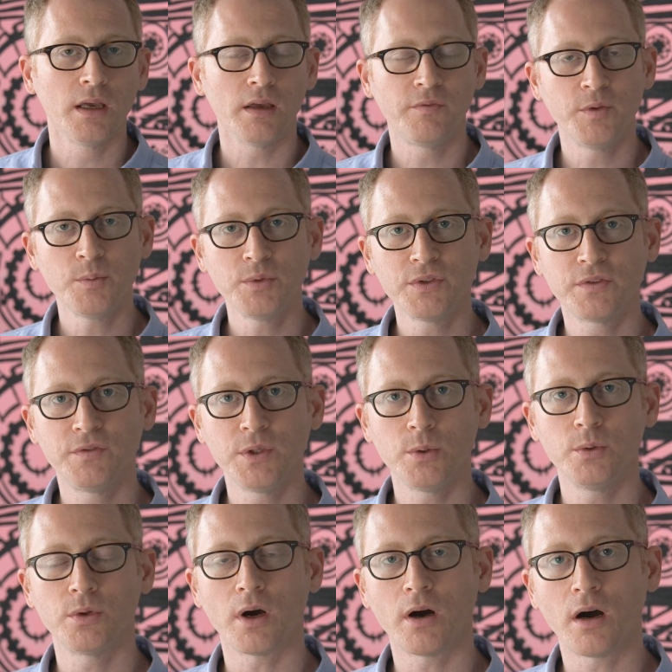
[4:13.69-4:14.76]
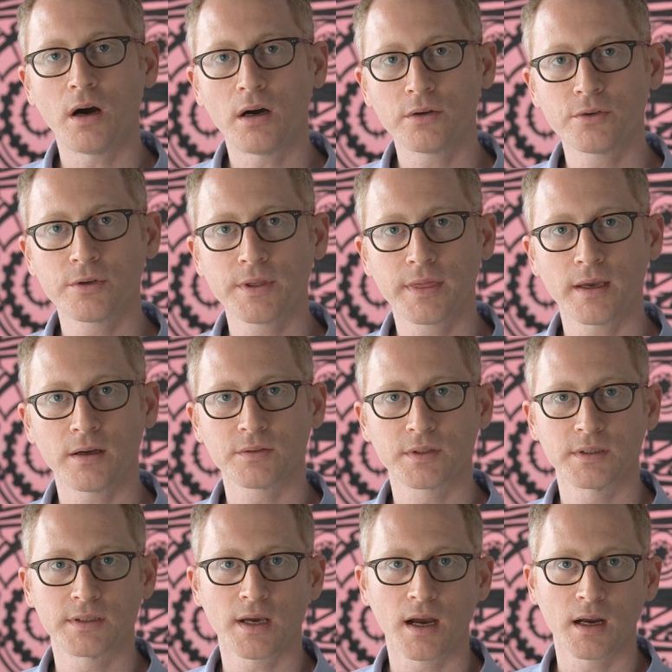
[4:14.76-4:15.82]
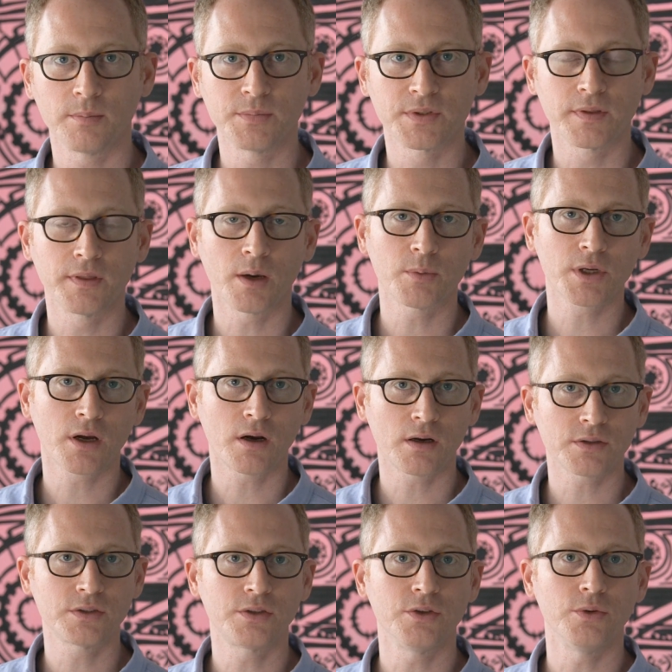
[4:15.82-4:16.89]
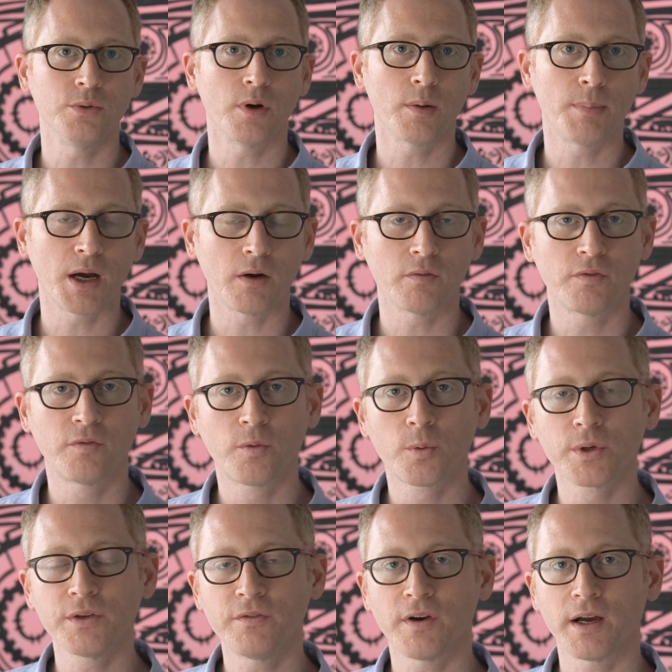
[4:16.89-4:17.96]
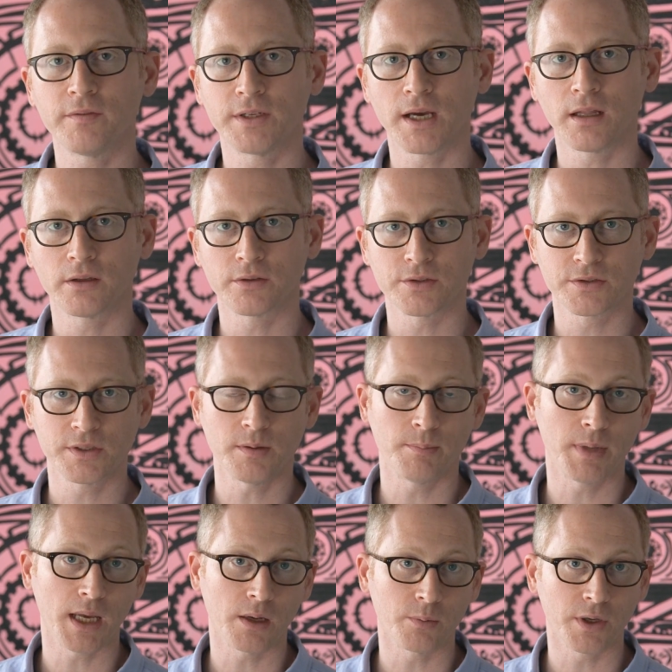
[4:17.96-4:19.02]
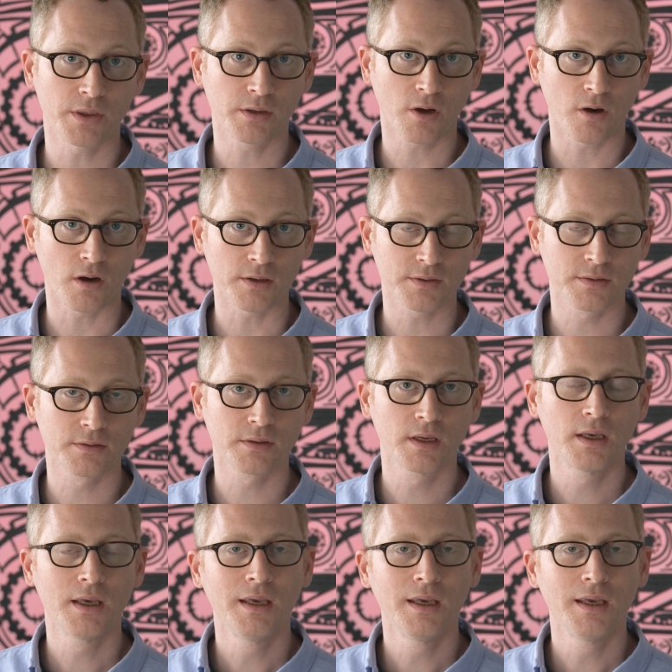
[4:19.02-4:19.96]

if it was viewed 100,000 times, that would cost you about $45 in bandwidth costs.